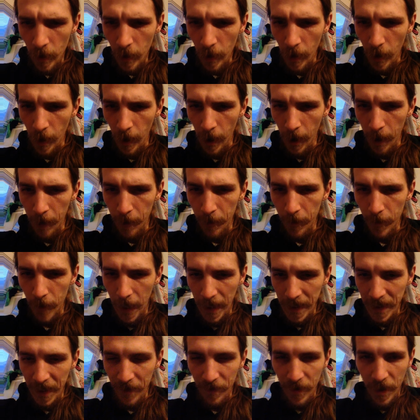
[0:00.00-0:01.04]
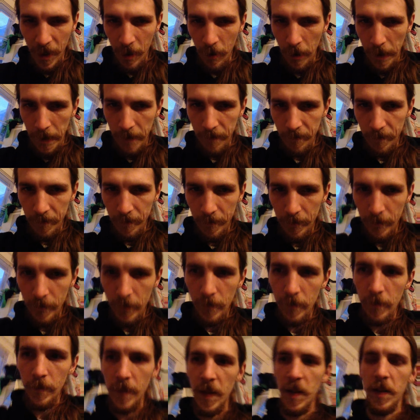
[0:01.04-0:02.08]
I live in Erie.
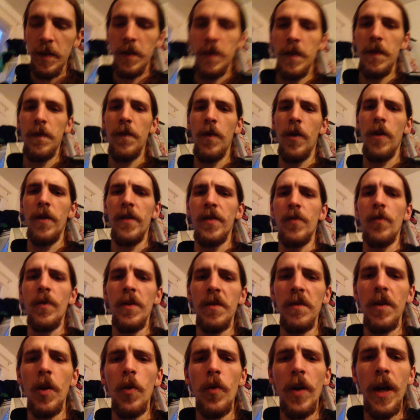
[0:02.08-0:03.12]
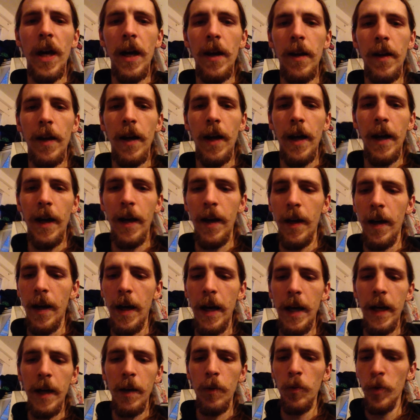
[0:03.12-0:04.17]
As far as relocating,
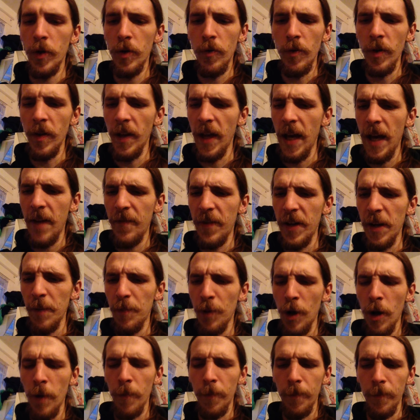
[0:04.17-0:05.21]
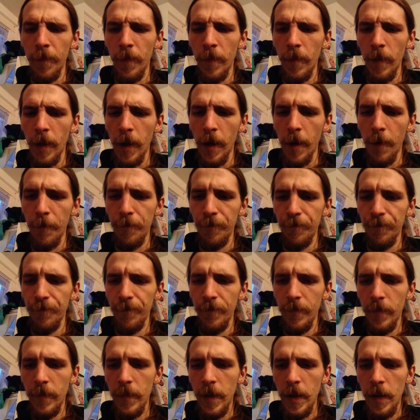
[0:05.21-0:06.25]
I wouldn't really have any problem
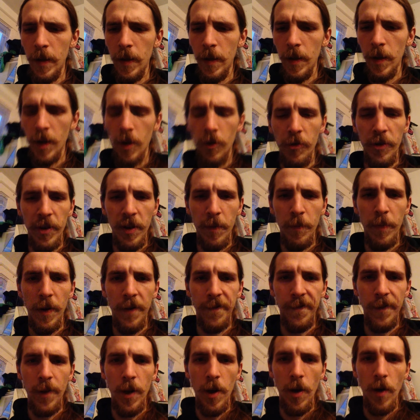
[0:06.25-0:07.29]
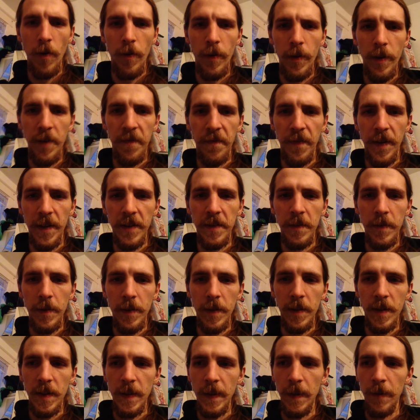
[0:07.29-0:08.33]
going to Buffalo if
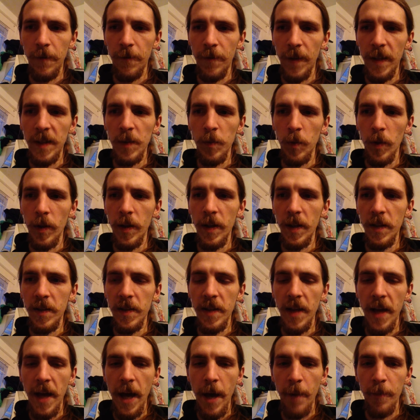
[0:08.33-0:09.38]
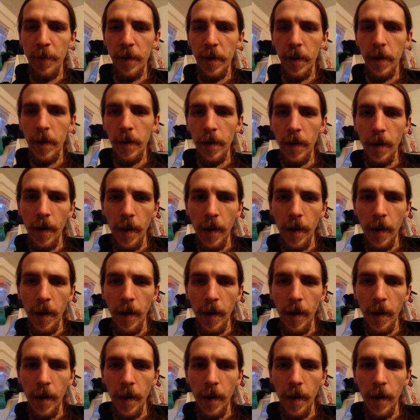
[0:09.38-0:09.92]
that's what needs to happen.